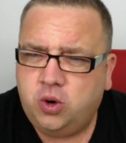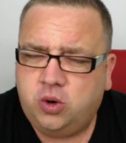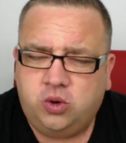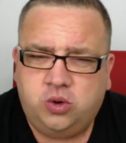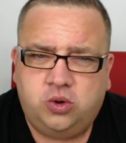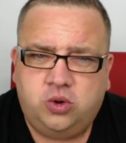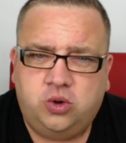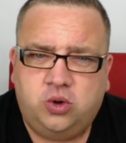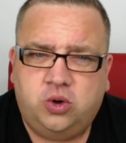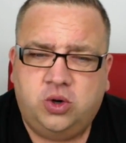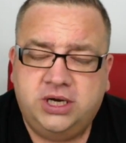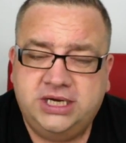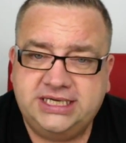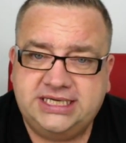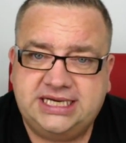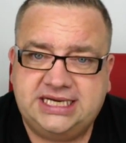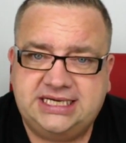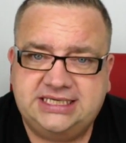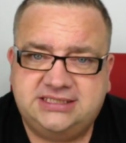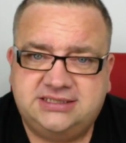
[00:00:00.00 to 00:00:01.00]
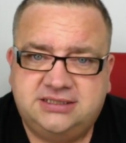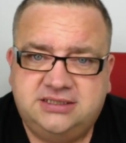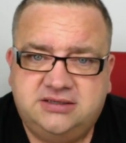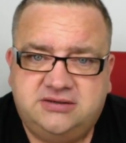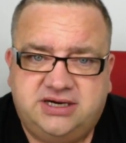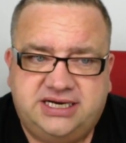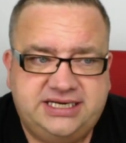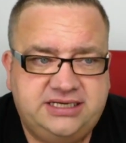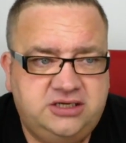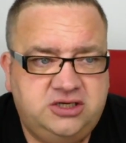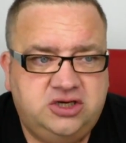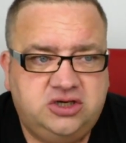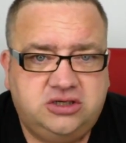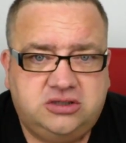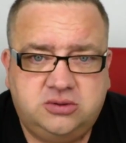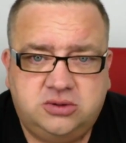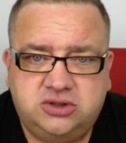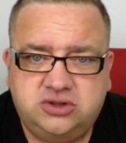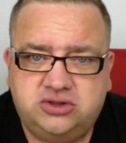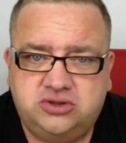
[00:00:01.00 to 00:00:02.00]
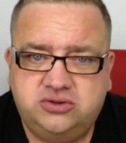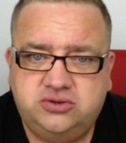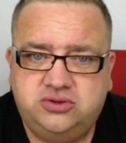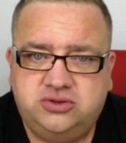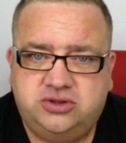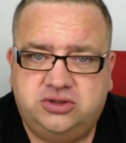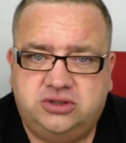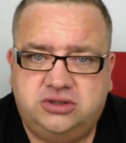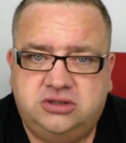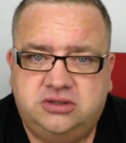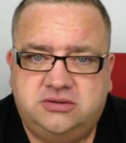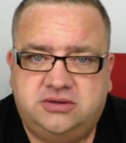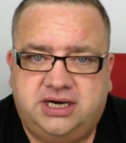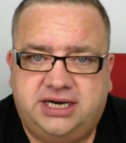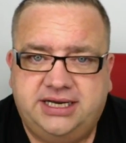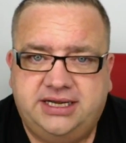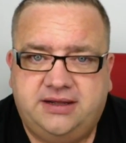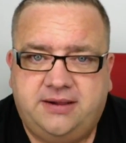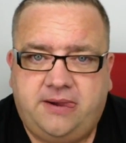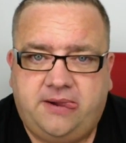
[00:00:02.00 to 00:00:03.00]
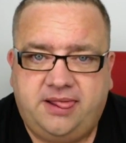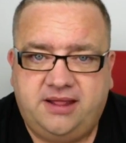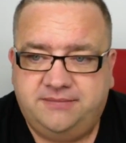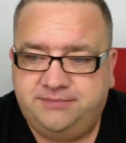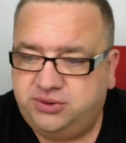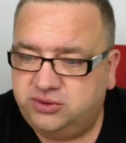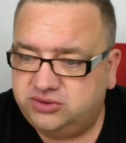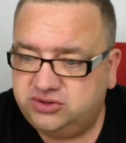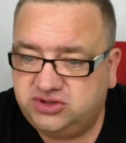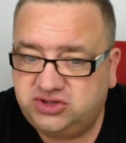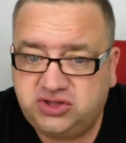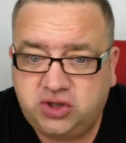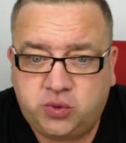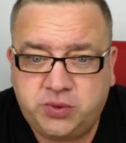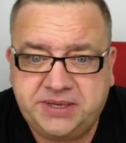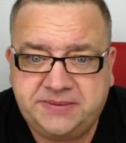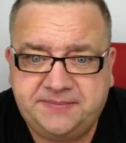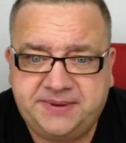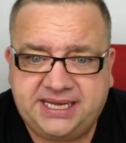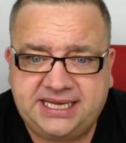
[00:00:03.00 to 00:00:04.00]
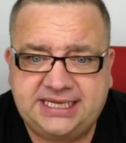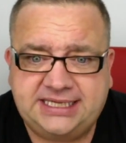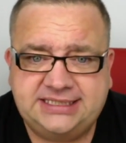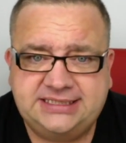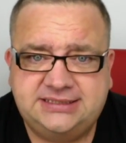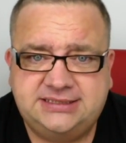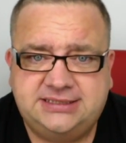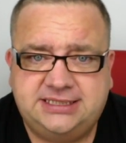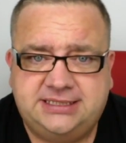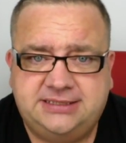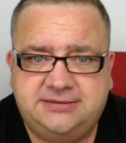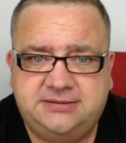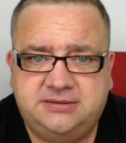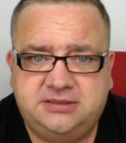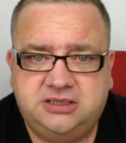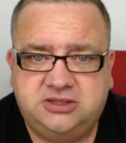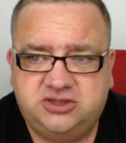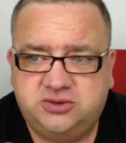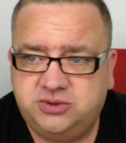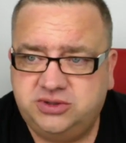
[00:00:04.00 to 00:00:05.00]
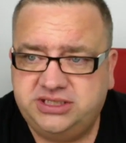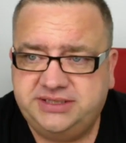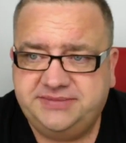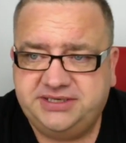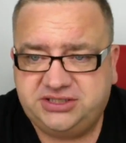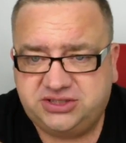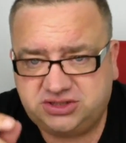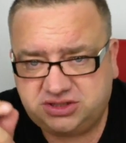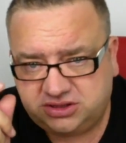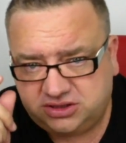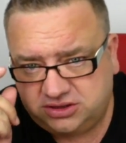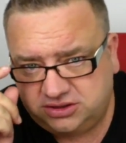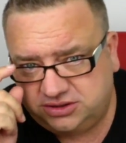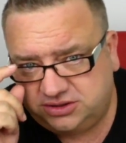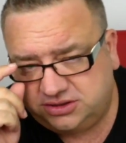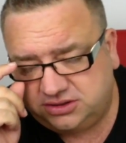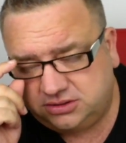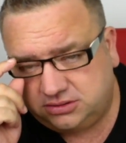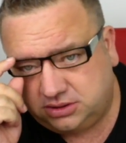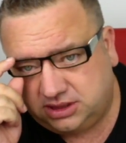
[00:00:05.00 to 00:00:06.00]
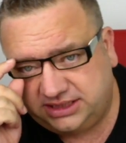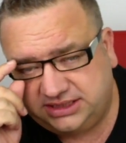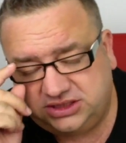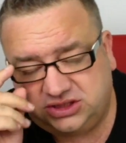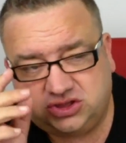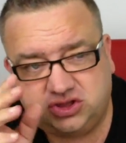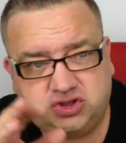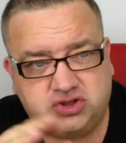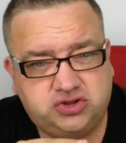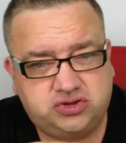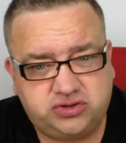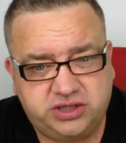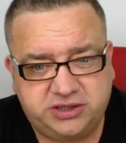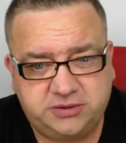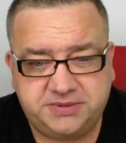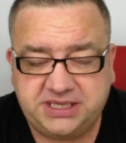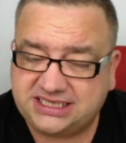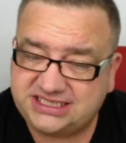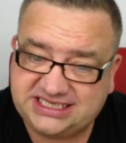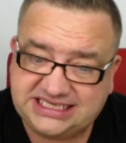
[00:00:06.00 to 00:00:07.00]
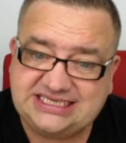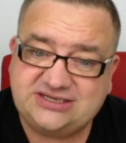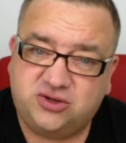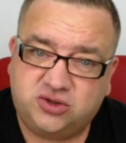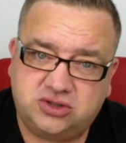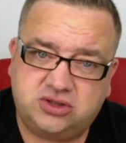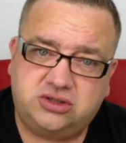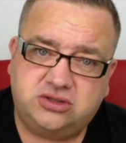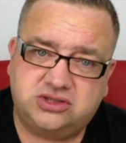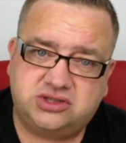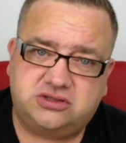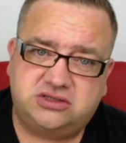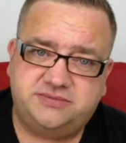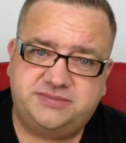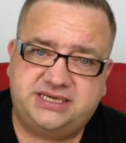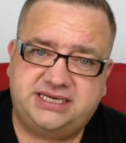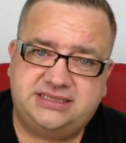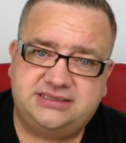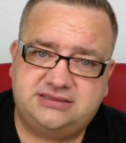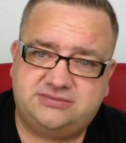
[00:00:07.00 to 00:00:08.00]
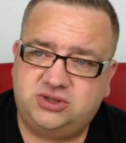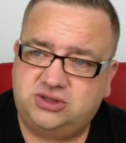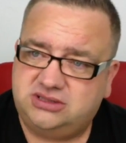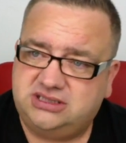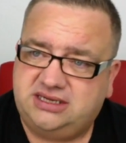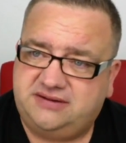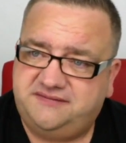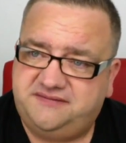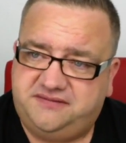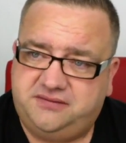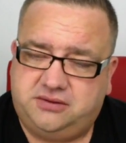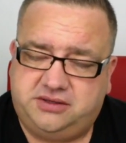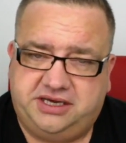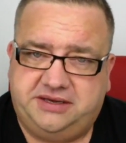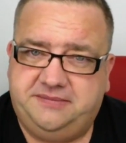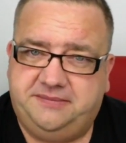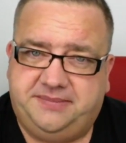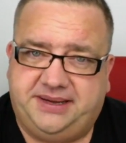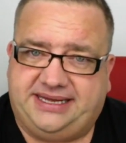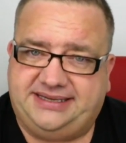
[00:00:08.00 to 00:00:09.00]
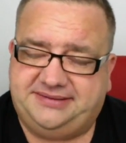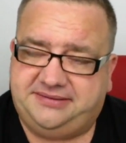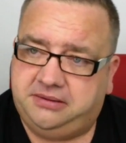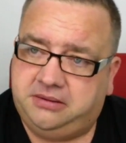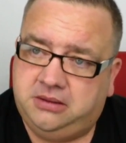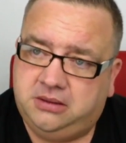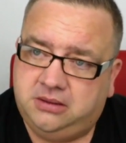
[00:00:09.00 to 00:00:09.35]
Oh, guys, right, go on Google, right, and put Zoe Barnes in and do an image search, right, straight up. Now, she's not called Zoe Barnes, I'm not that fucking bad.